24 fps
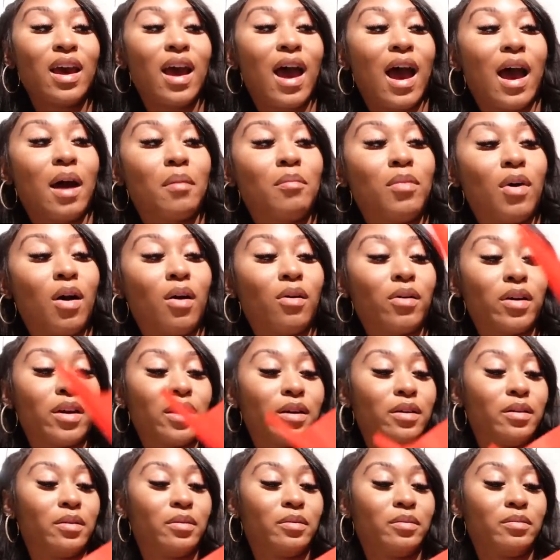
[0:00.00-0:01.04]
I bought
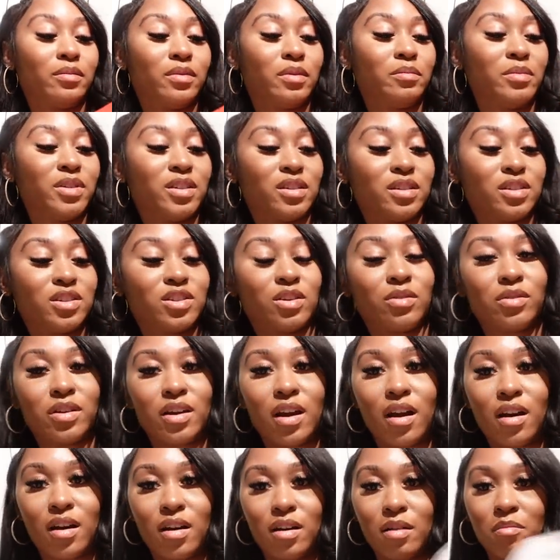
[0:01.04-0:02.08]
him, let me just show
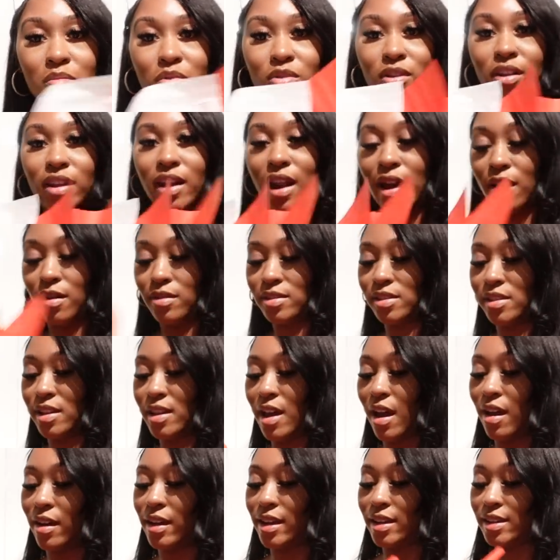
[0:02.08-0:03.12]
y'all, pull it out so
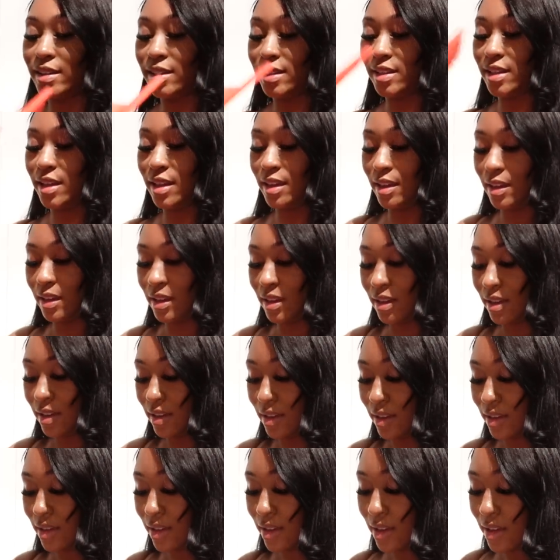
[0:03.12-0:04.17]
y'all can see
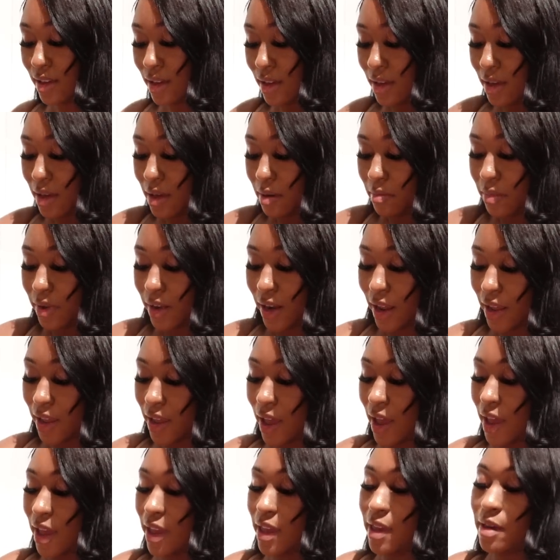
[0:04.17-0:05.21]
but I
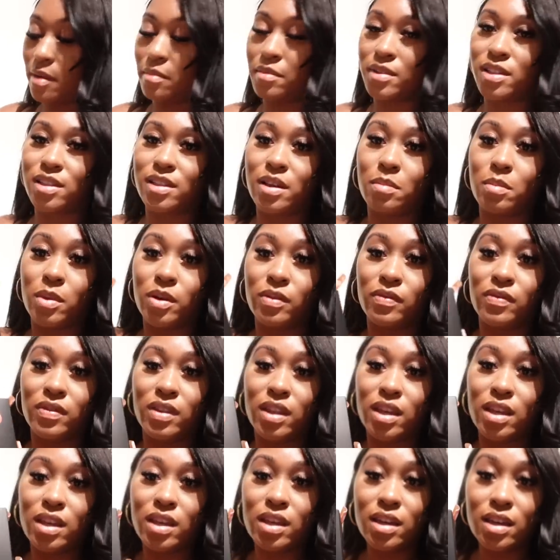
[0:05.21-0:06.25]
got him some of
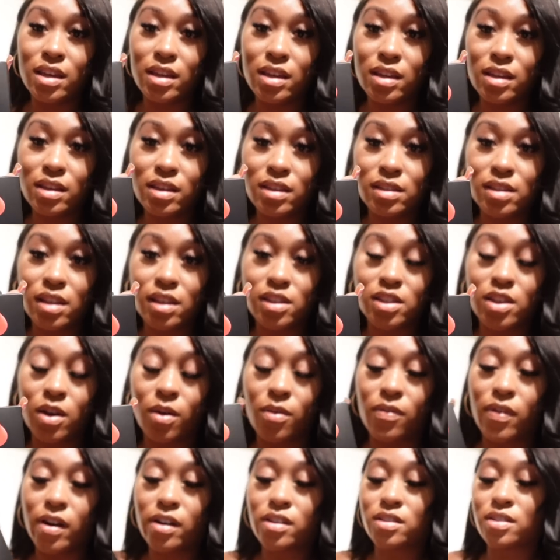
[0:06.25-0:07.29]
these. So
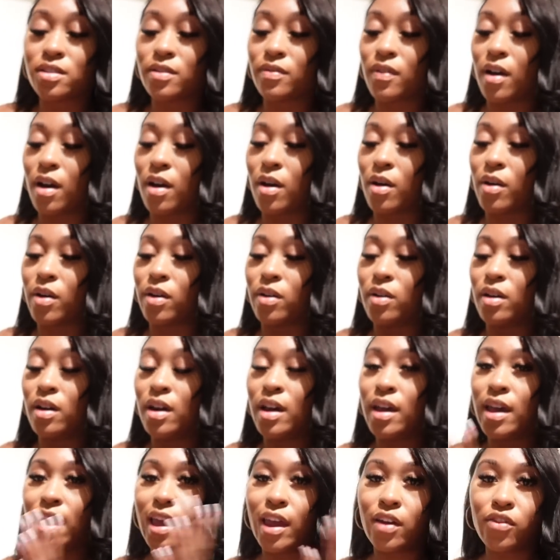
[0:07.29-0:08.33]
first of all,
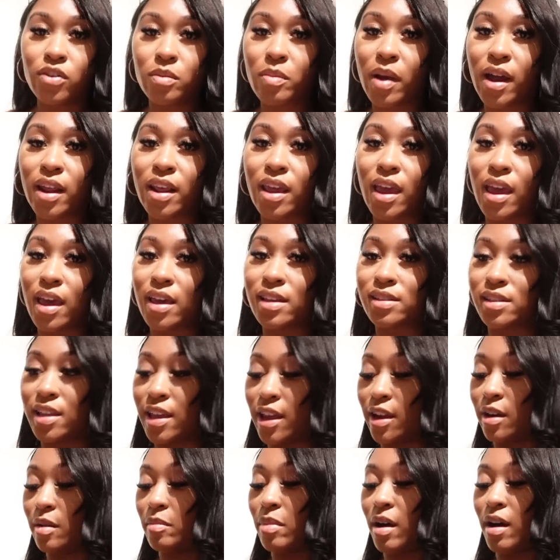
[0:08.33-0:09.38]
everybody has the
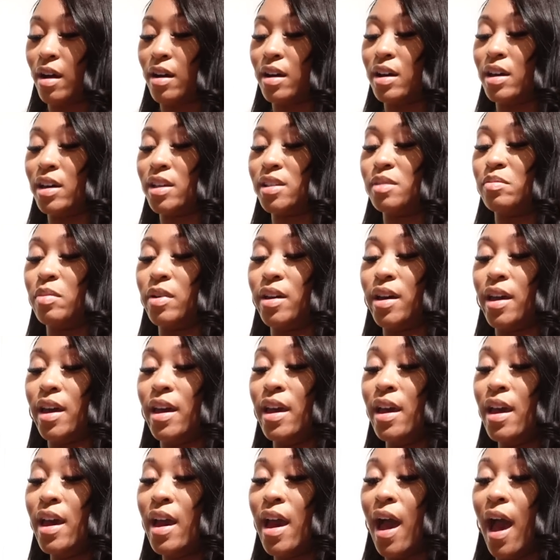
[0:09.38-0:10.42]
AirPods, but
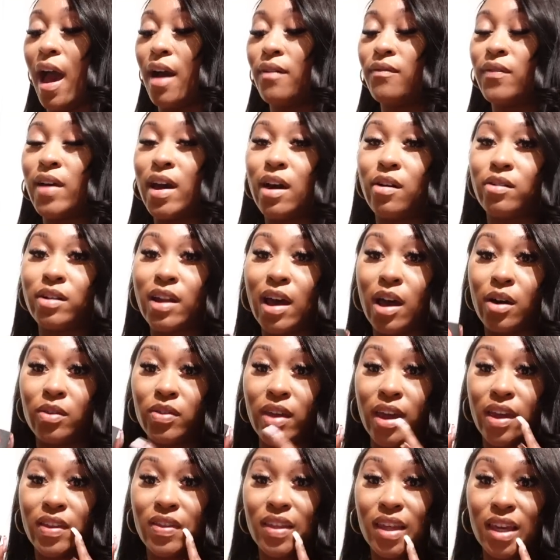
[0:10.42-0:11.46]
I found out
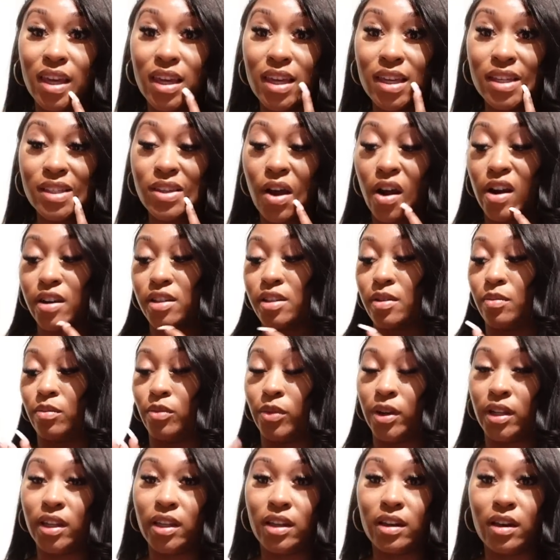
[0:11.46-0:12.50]
that these are some
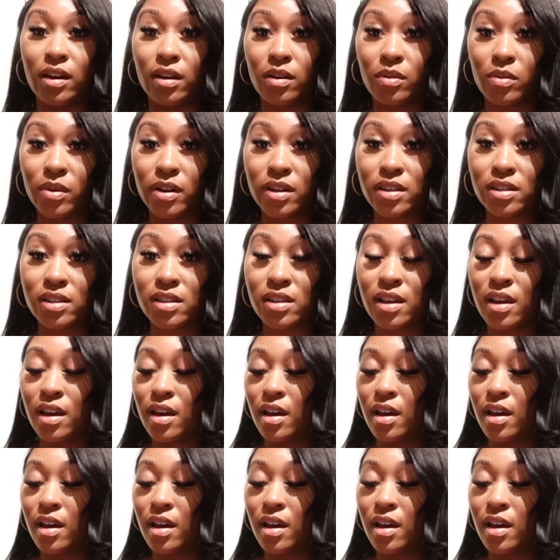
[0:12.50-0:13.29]
really good ones.